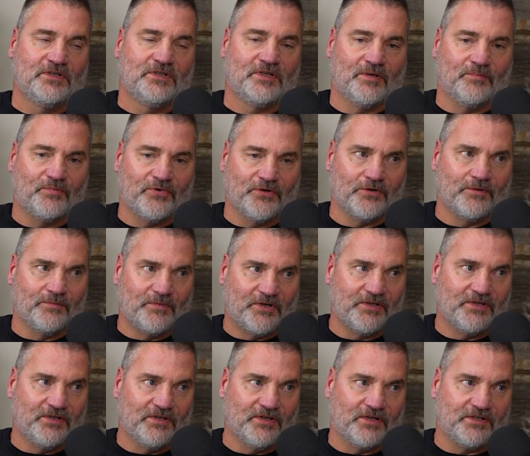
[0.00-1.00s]
and put them
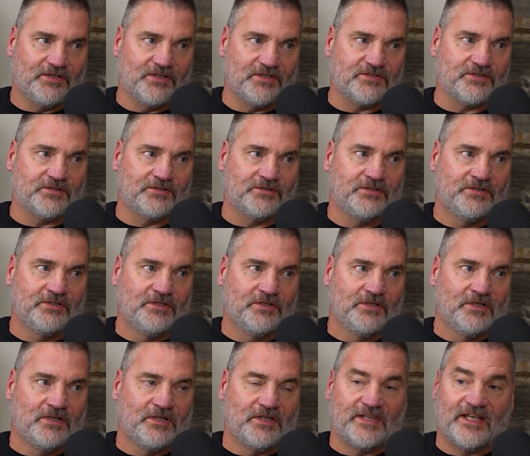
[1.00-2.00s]
on digital.
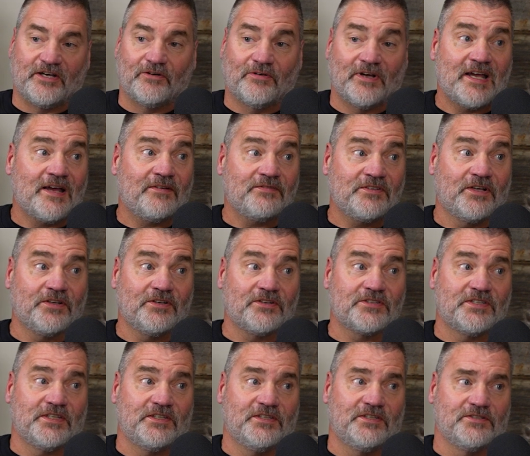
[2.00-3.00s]
They don't have to
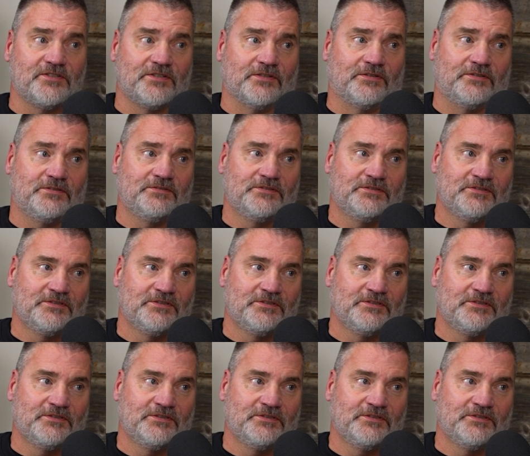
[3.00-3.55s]
understand digital.